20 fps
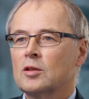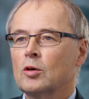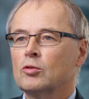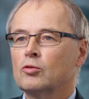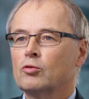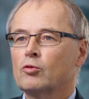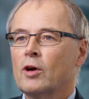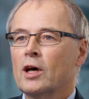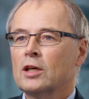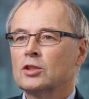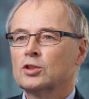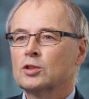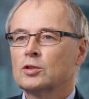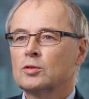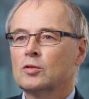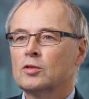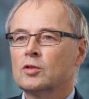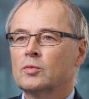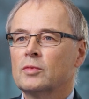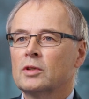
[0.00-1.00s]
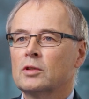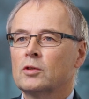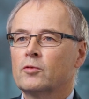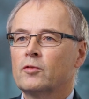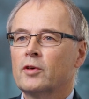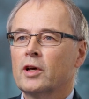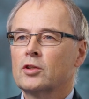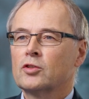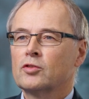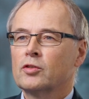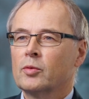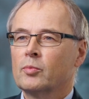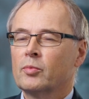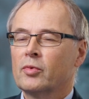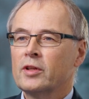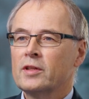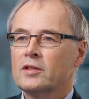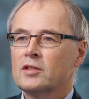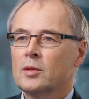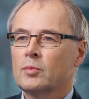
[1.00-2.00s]
Don't rush good manufacturing
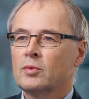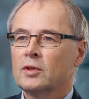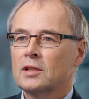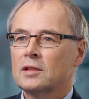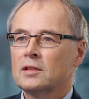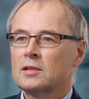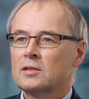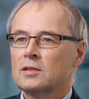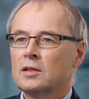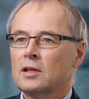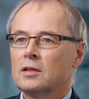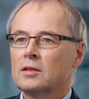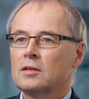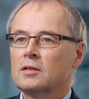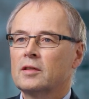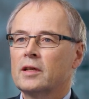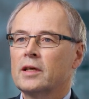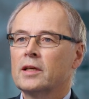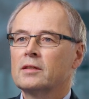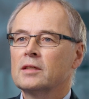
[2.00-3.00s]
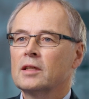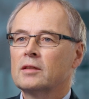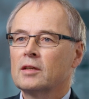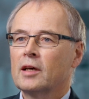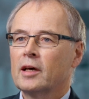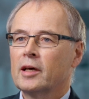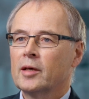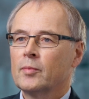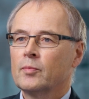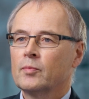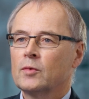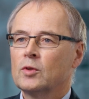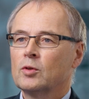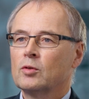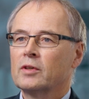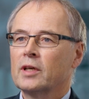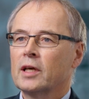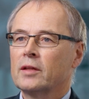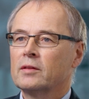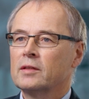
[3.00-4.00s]
principles. Take the time to
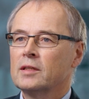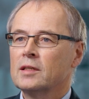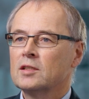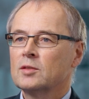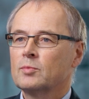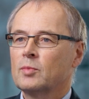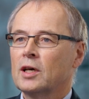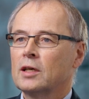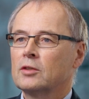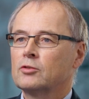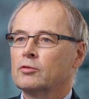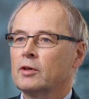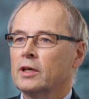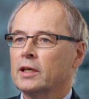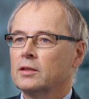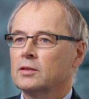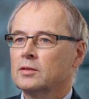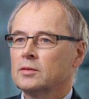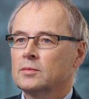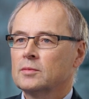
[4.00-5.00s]
get this part right.